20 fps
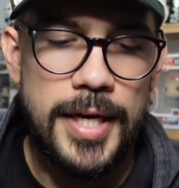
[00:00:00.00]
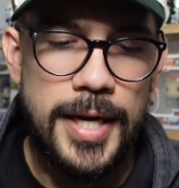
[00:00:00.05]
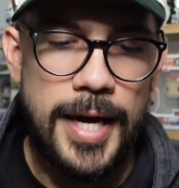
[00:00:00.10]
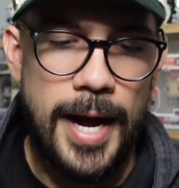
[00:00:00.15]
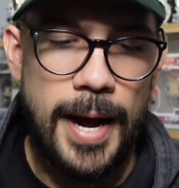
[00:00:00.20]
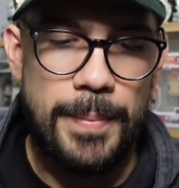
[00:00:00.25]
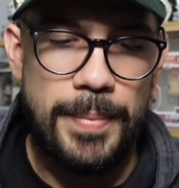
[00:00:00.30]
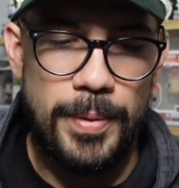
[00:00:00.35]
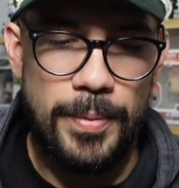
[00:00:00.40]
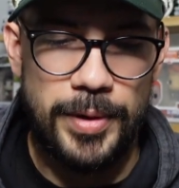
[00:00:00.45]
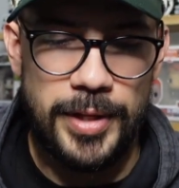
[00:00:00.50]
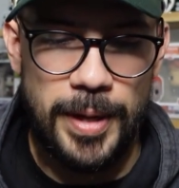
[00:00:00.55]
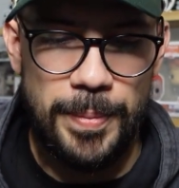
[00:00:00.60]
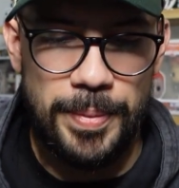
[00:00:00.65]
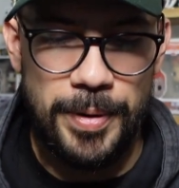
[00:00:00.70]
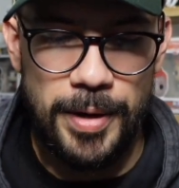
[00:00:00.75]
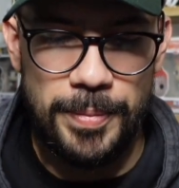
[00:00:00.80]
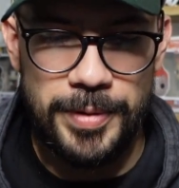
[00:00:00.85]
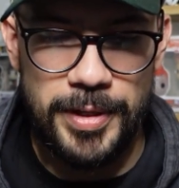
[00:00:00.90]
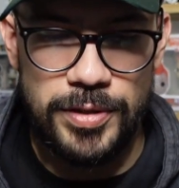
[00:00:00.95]
But when they
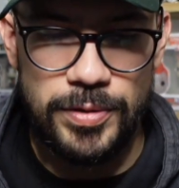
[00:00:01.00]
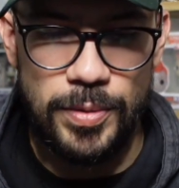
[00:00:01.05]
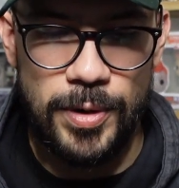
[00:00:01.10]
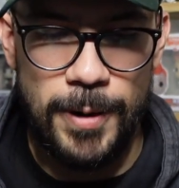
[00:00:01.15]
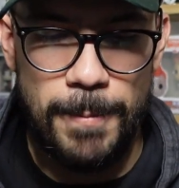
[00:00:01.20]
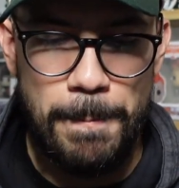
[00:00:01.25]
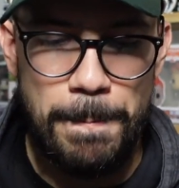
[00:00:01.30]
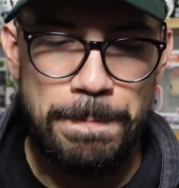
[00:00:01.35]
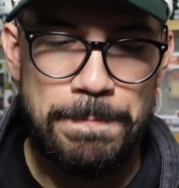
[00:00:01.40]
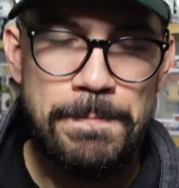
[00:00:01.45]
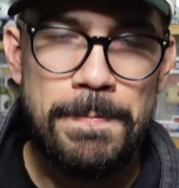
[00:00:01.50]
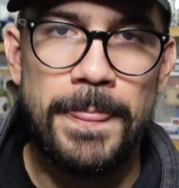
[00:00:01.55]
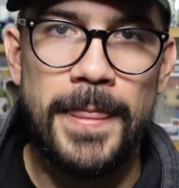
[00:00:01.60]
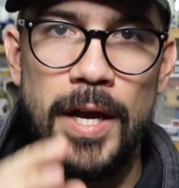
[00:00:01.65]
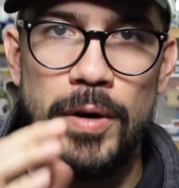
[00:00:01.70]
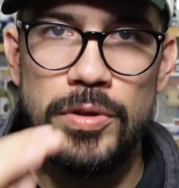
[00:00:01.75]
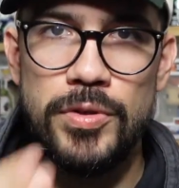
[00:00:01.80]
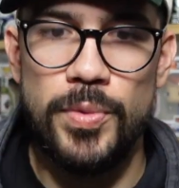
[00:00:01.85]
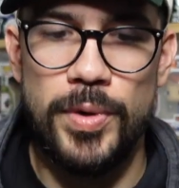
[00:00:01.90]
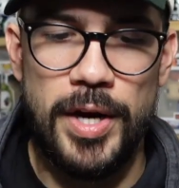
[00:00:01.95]
put up this one,
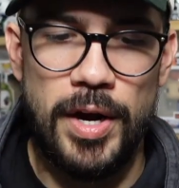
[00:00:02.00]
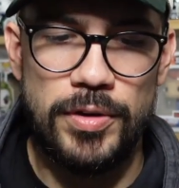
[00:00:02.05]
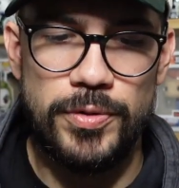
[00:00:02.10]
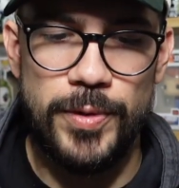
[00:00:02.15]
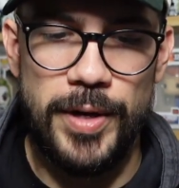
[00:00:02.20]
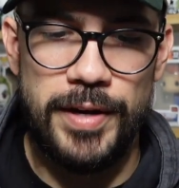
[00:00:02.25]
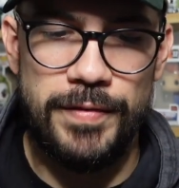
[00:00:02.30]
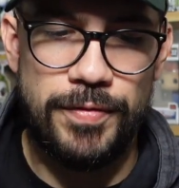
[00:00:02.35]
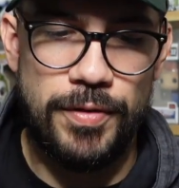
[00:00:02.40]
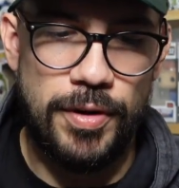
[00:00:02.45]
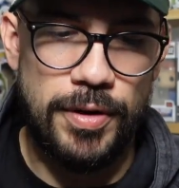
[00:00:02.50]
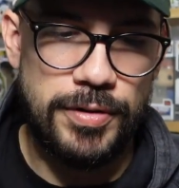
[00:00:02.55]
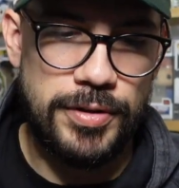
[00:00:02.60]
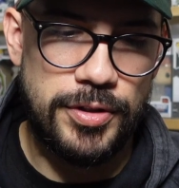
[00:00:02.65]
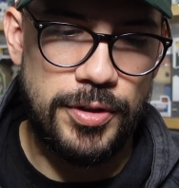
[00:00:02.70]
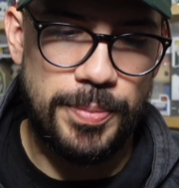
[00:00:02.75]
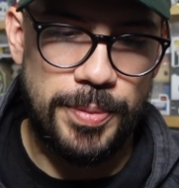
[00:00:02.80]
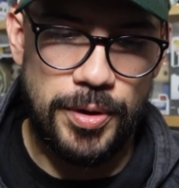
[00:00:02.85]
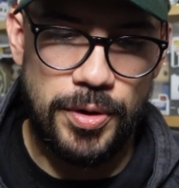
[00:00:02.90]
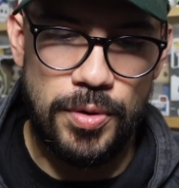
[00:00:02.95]
it was one I was waiting for. It was
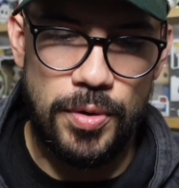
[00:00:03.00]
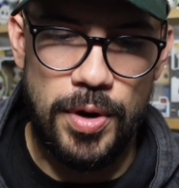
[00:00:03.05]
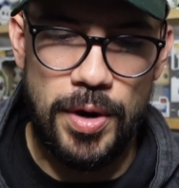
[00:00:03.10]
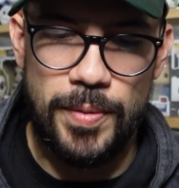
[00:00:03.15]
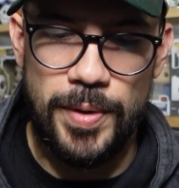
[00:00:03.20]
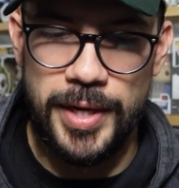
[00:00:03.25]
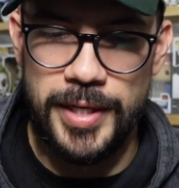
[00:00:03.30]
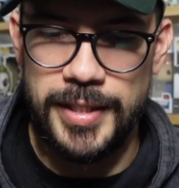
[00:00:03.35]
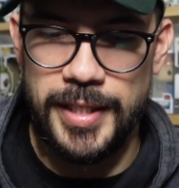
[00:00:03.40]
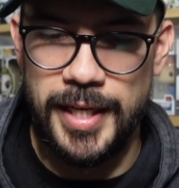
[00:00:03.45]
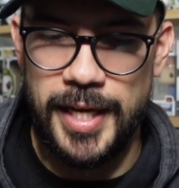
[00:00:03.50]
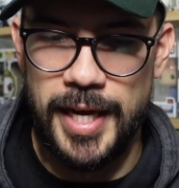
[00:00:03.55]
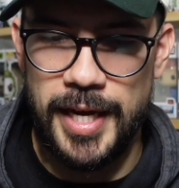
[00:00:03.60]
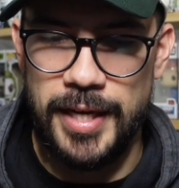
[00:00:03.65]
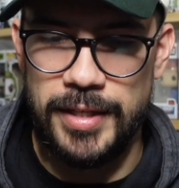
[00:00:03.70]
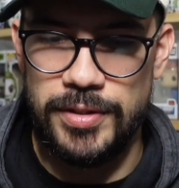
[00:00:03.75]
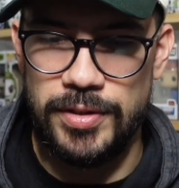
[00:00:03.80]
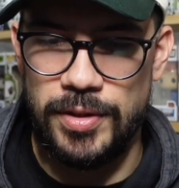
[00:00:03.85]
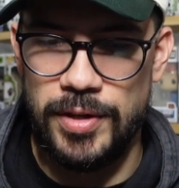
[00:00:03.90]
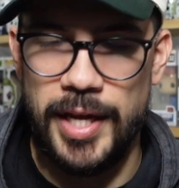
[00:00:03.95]
super cool. I wanted to get
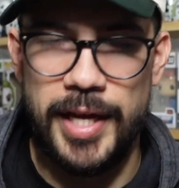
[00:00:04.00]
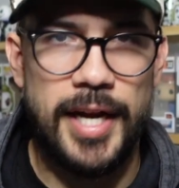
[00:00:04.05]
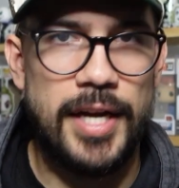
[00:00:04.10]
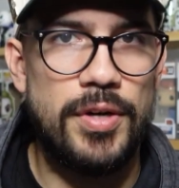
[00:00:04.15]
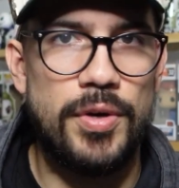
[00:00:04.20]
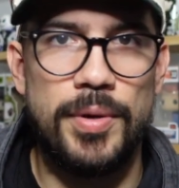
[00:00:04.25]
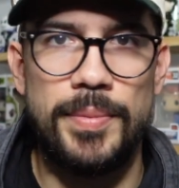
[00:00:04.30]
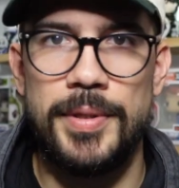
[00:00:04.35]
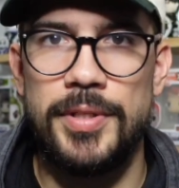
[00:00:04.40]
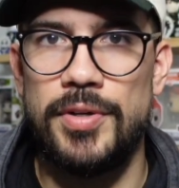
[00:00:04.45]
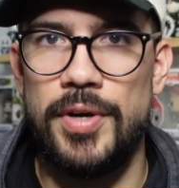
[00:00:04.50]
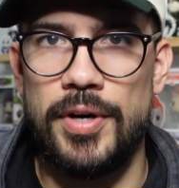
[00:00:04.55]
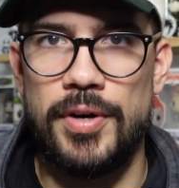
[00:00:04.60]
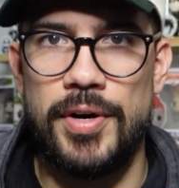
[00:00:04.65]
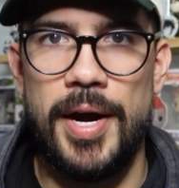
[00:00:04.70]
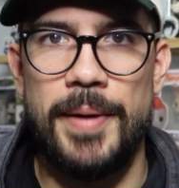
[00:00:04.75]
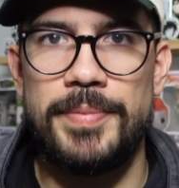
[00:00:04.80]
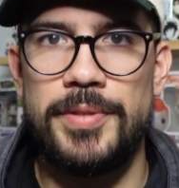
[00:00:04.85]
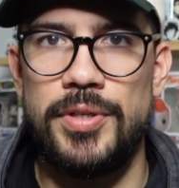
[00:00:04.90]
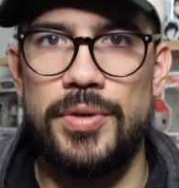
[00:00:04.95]
it. So like I normally do, I
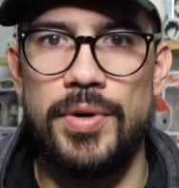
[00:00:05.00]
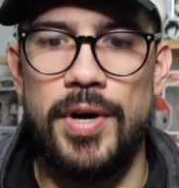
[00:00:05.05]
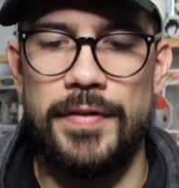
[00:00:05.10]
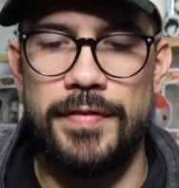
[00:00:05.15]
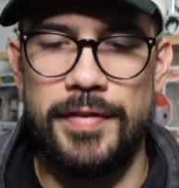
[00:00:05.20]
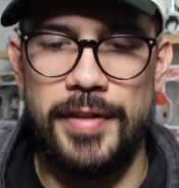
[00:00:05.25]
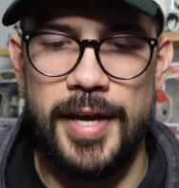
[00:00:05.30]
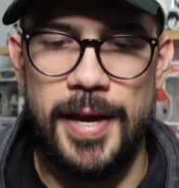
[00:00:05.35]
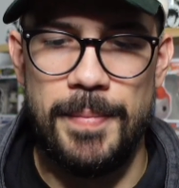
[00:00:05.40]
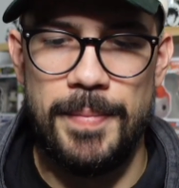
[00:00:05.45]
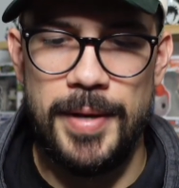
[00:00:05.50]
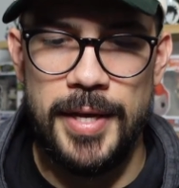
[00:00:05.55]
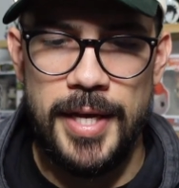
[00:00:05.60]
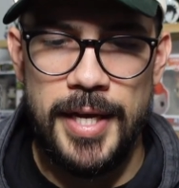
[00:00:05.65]
grabbed 2 off of them.